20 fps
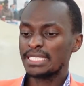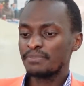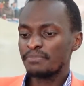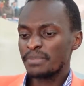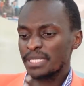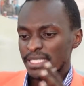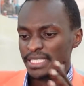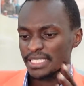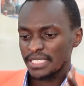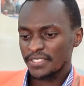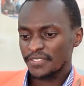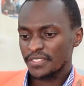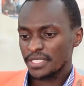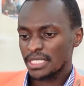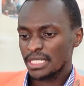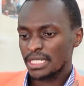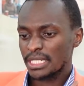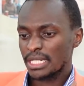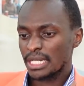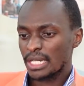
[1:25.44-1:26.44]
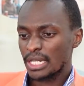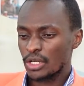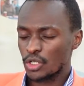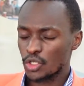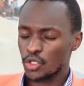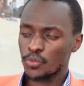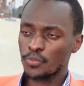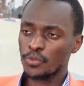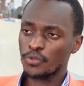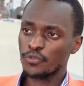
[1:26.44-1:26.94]
a specific
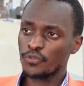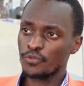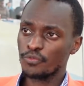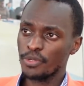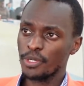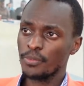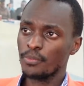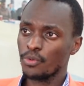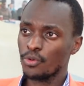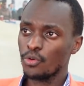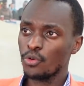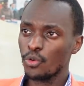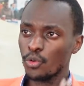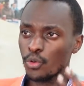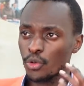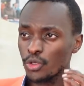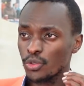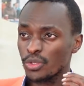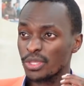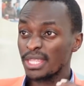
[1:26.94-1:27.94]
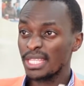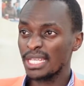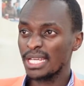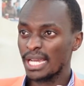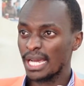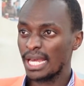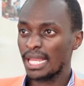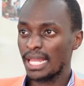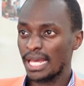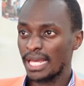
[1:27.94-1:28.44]
group of people who you
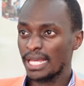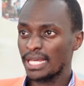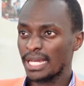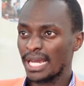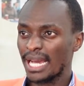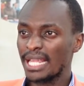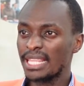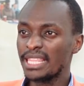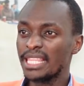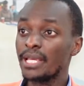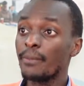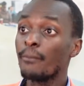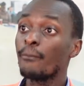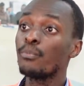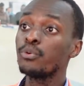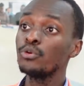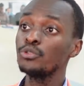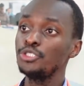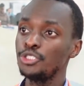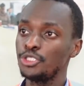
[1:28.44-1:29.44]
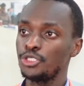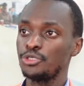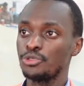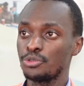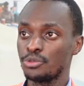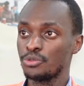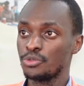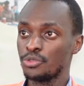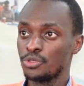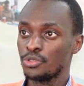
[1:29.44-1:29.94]
think are like, and they push
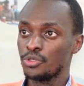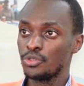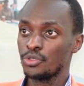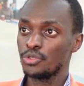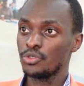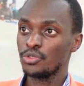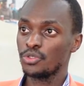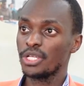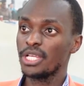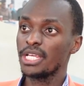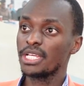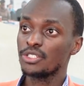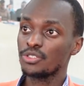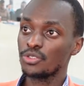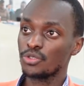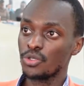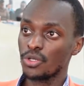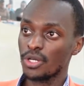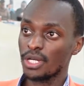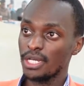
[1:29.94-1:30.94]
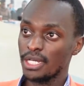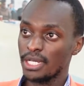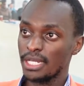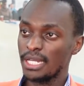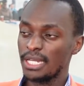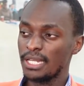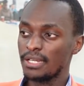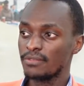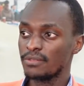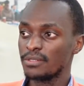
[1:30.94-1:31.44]
you to get to your
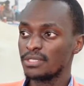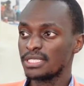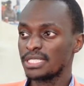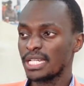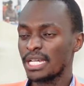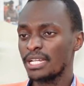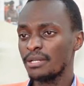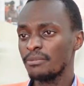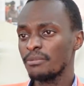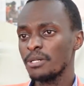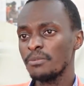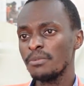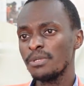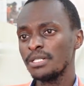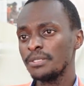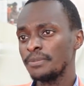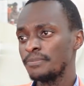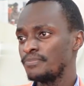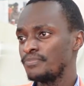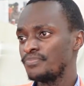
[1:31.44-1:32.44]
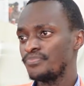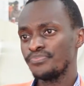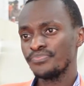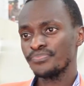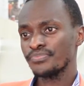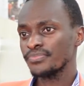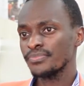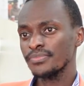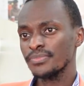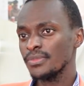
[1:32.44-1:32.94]
levels. I remember
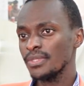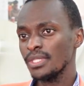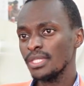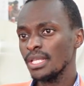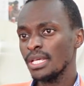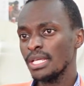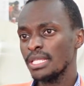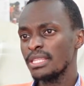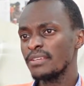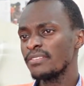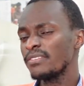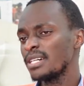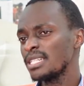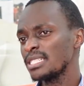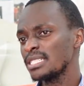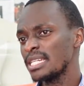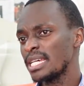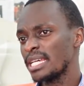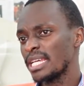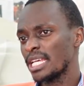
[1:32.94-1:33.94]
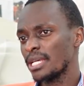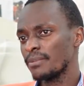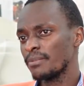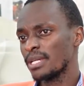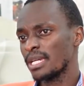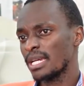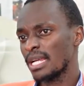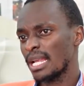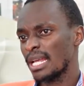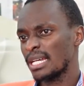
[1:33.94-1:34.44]
the first day I
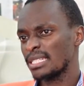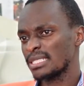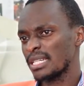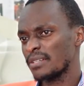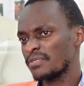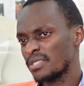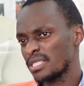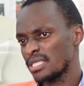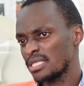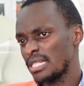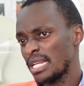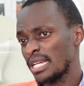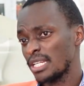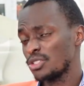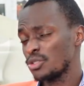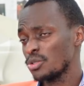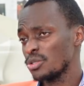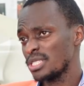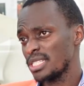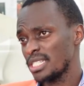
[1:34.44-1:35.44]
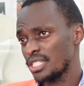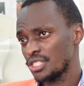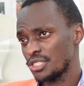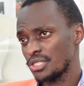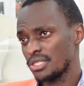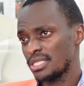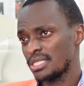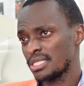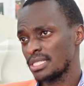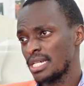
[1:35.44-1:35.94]
came in class, after like two
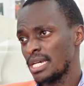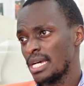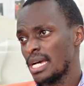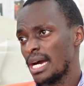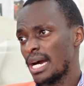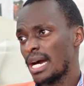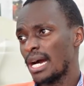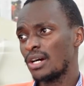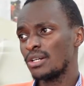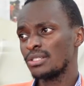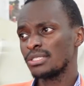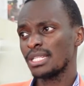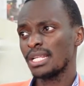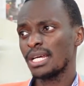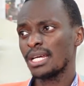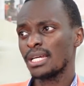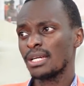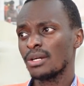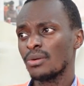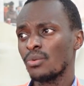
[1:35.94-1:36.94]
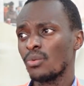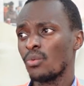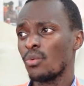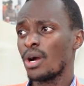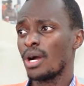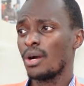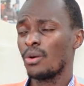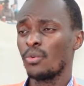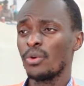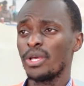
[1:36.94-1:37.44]
sessions, I was like,
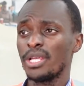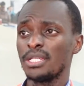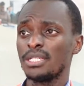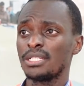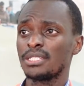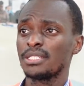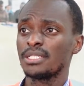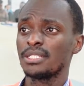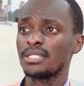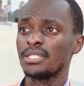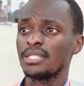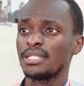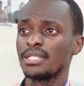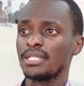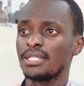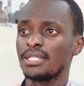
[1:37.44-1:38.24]
wow, wait.